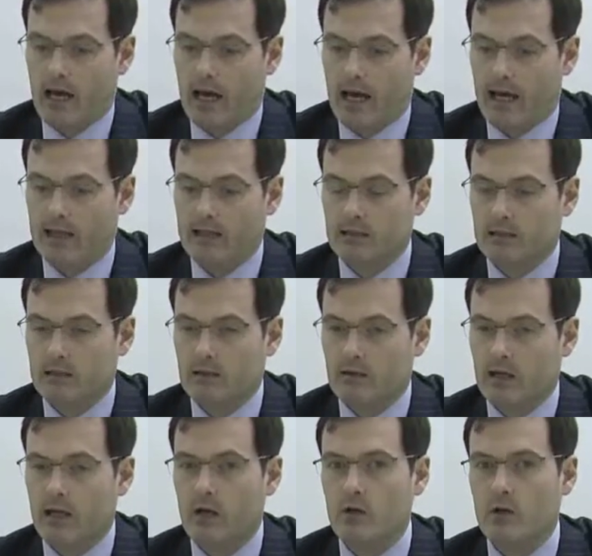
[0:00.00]
and
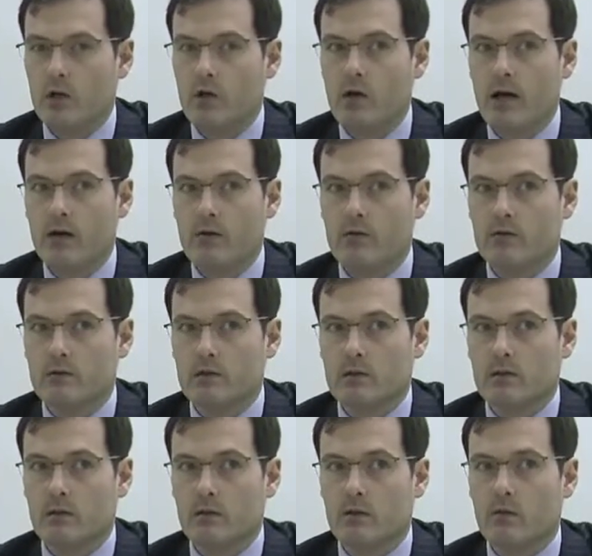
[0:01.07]
they don't know how
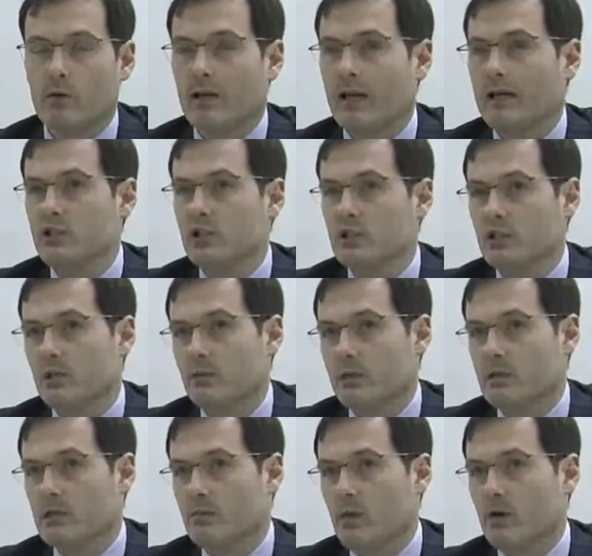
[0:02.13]
the relationship
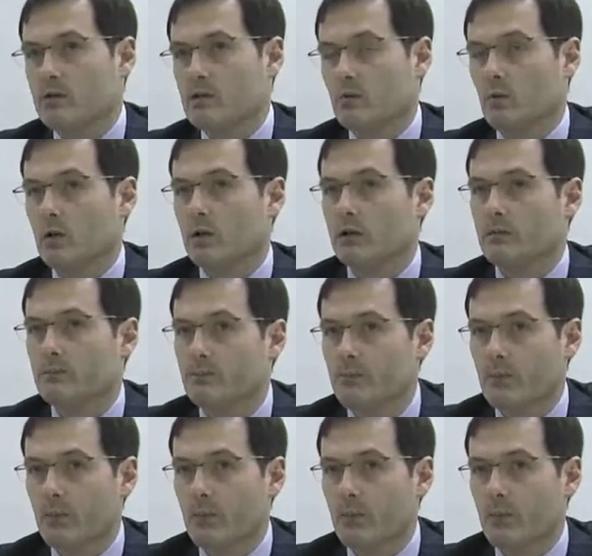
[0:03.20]
is supposed to work.